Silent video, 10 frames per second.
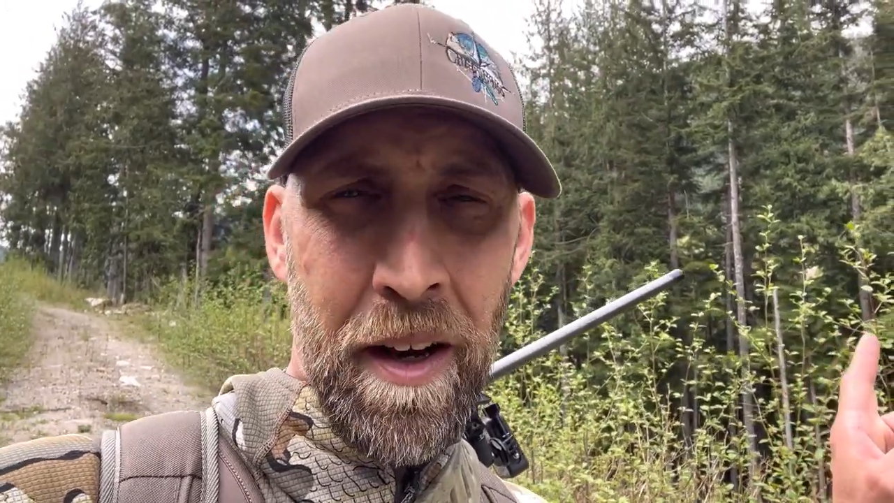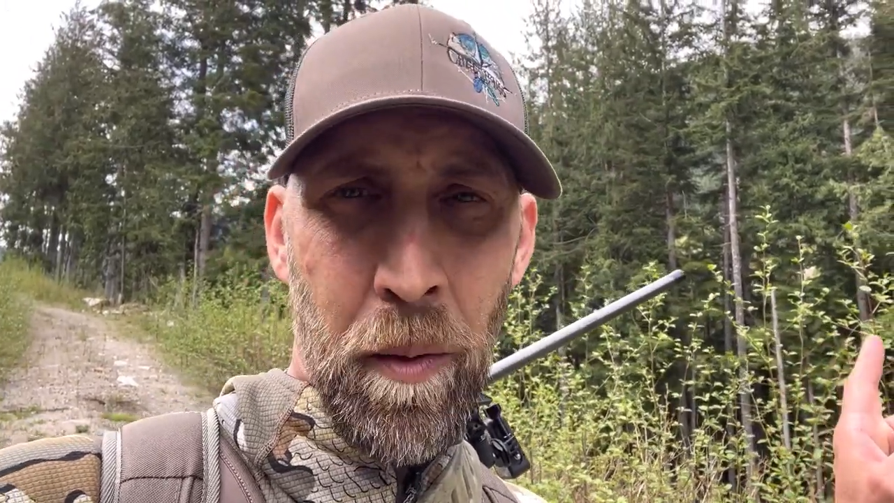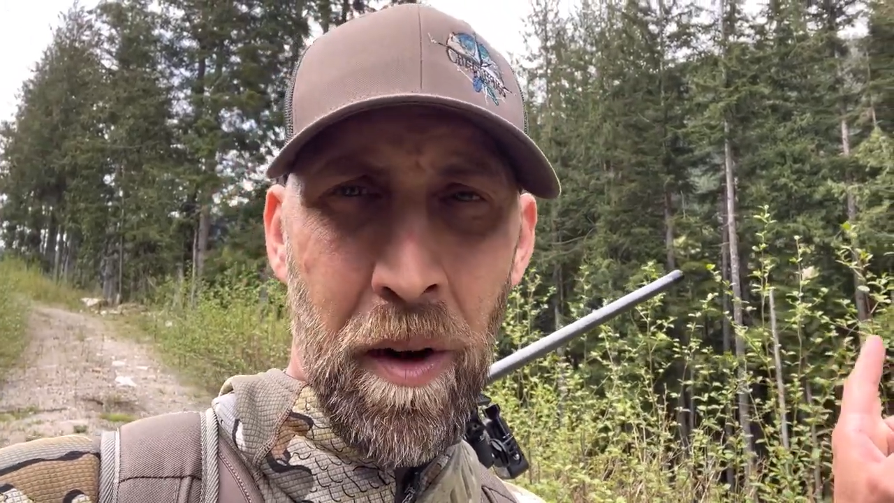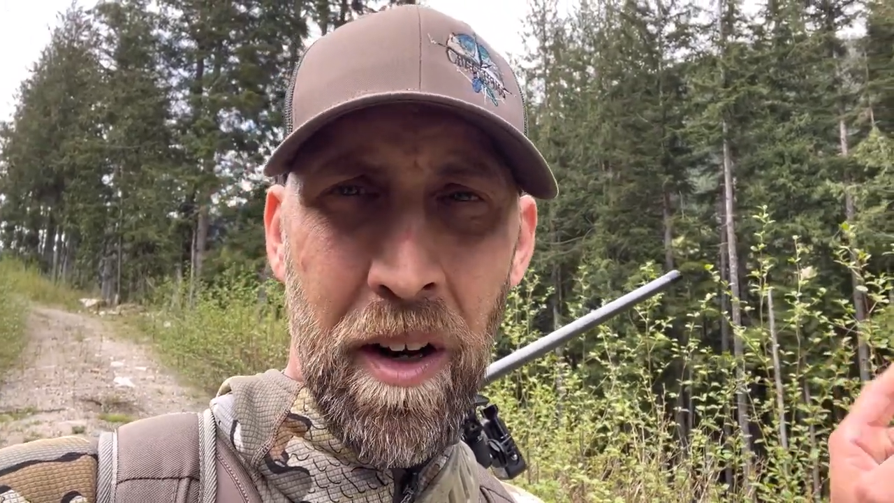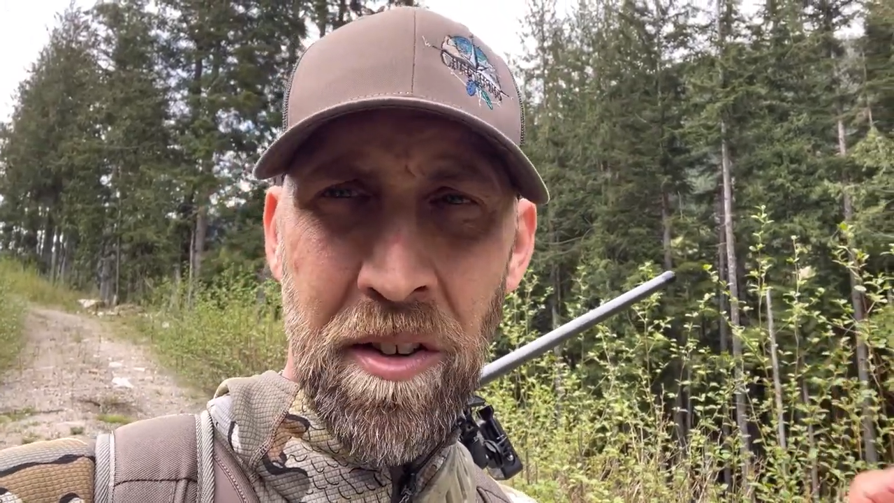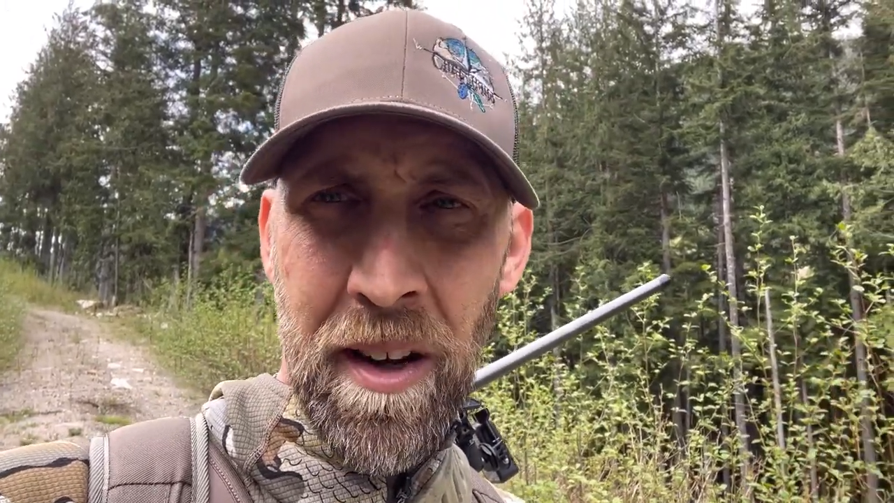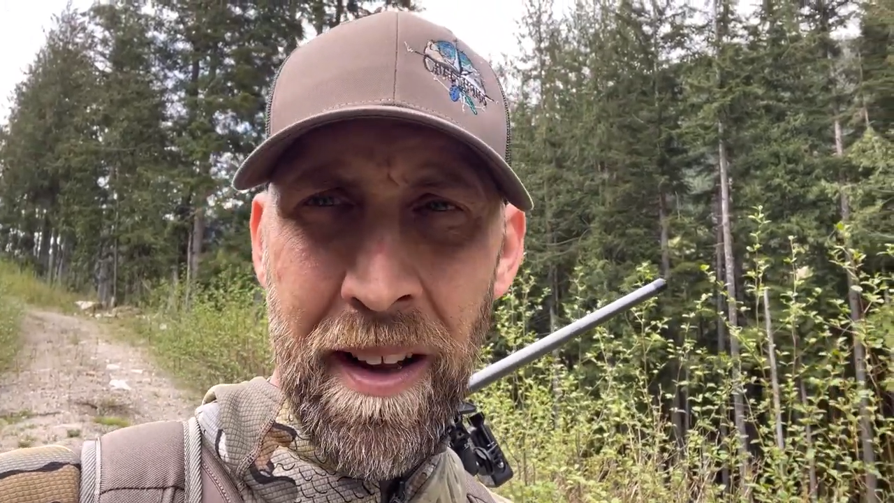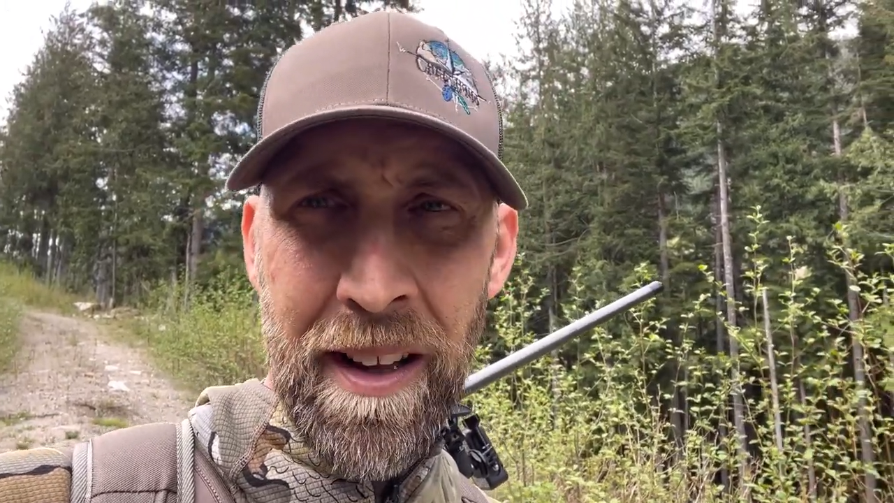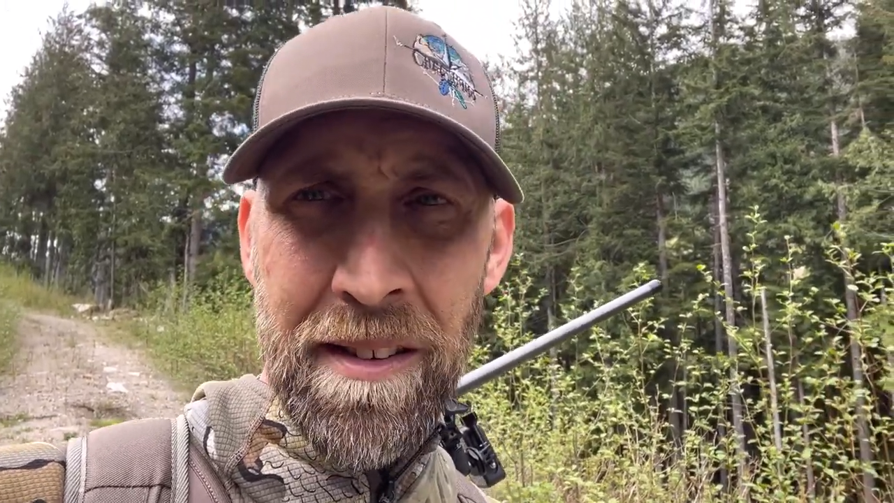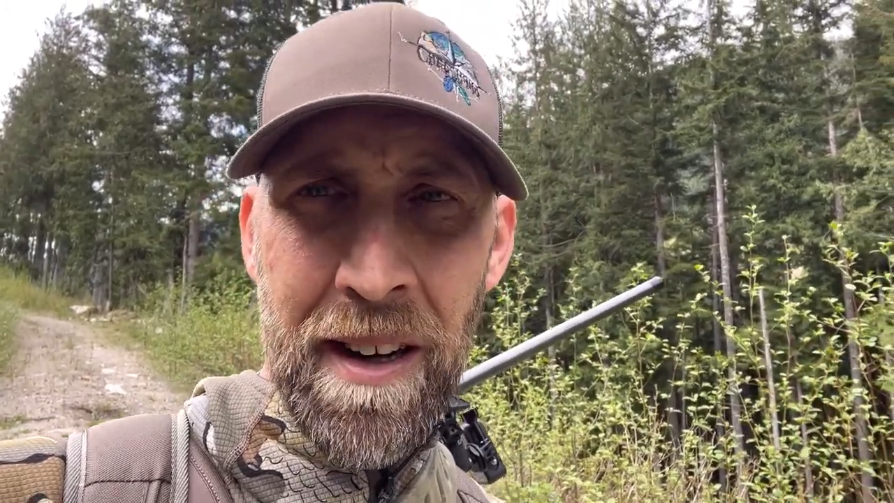to where I saw
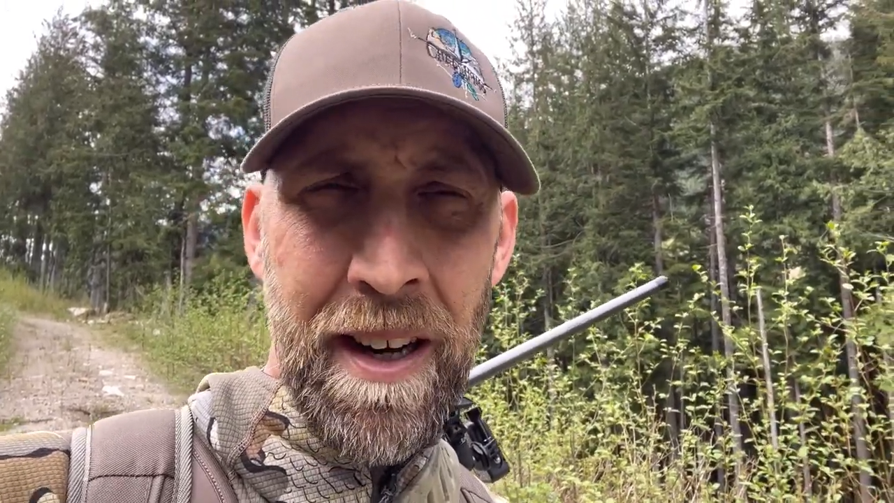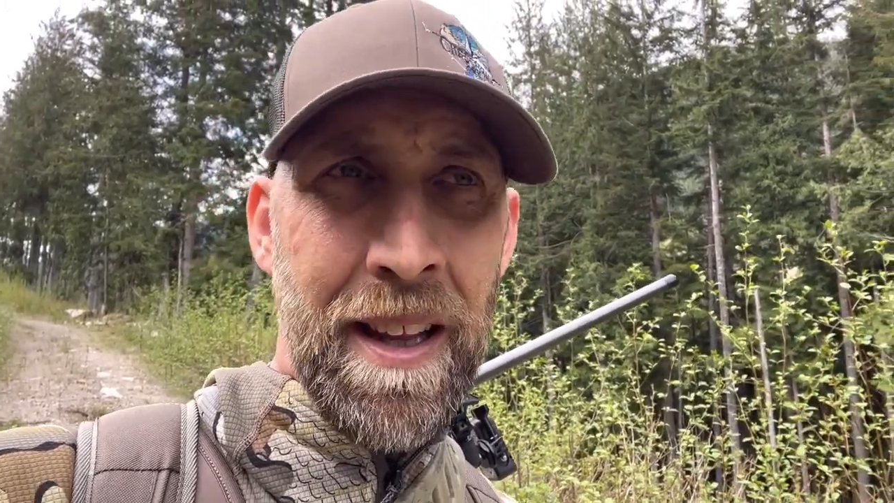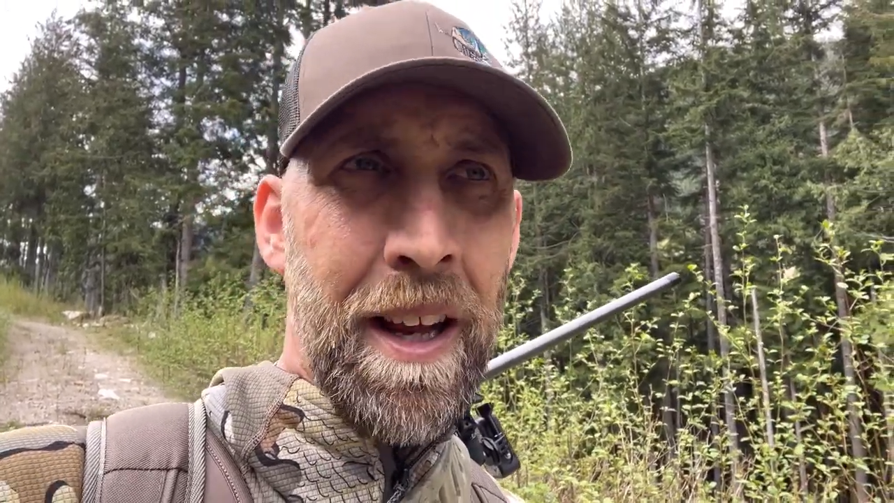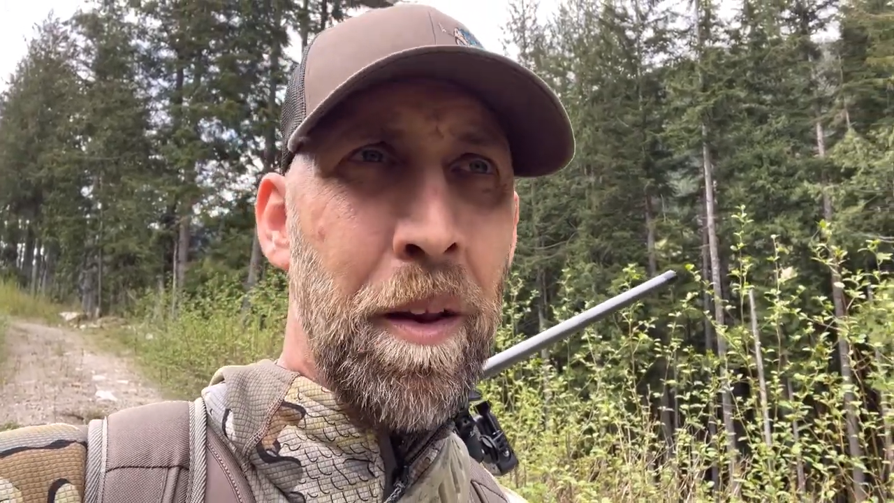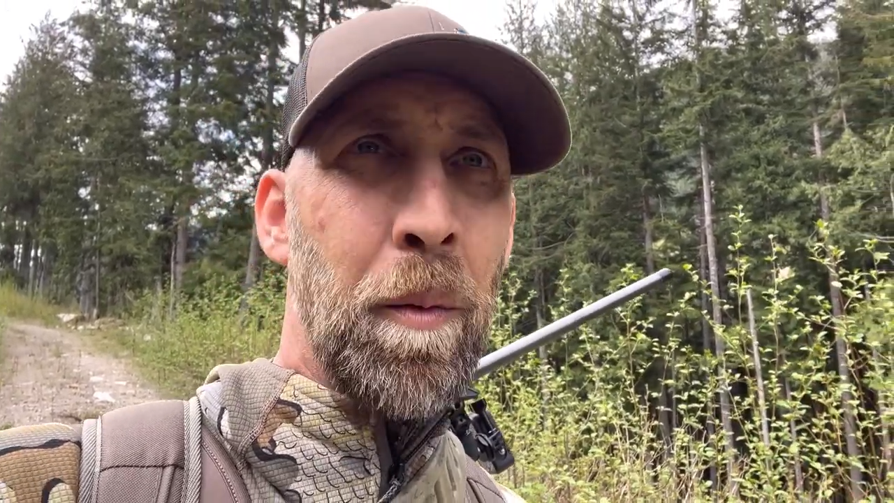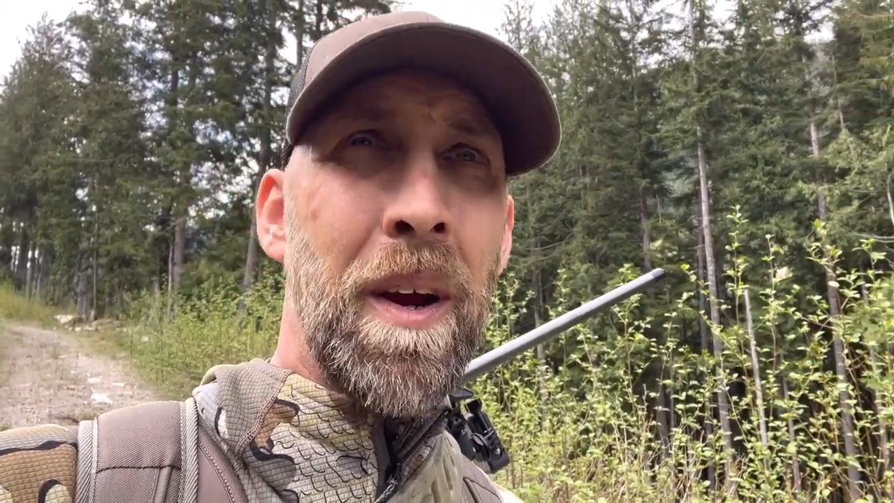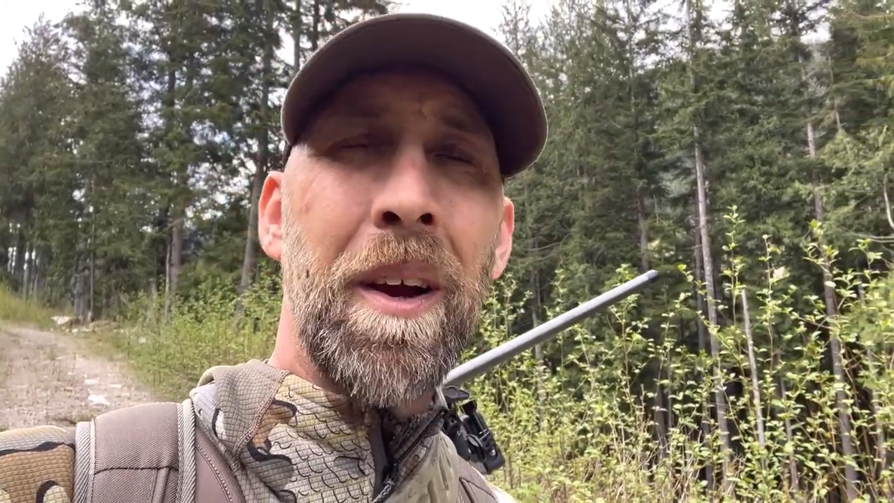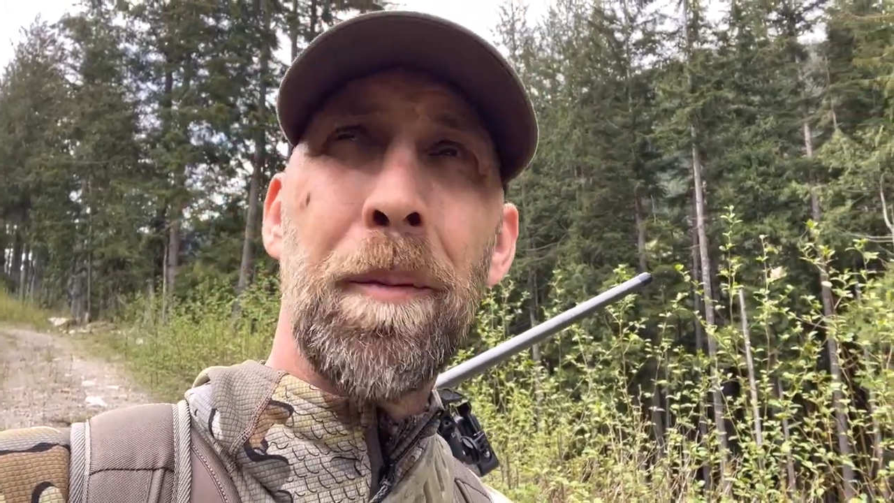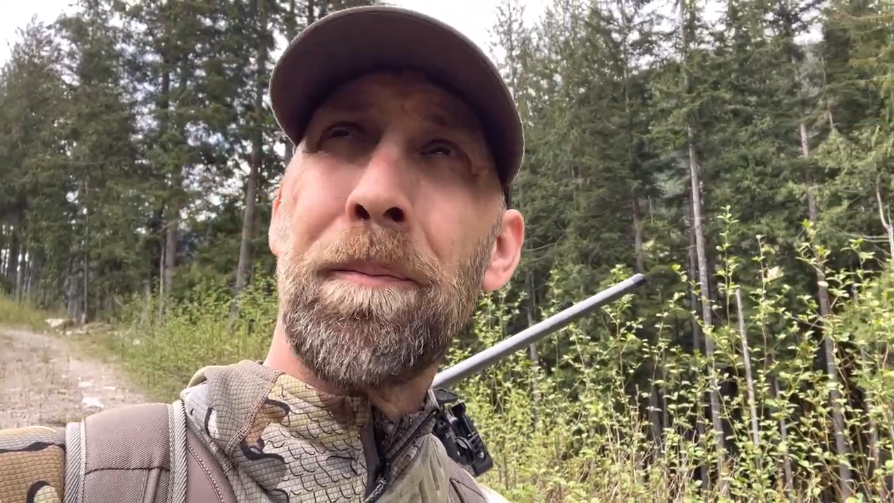that sign the other week.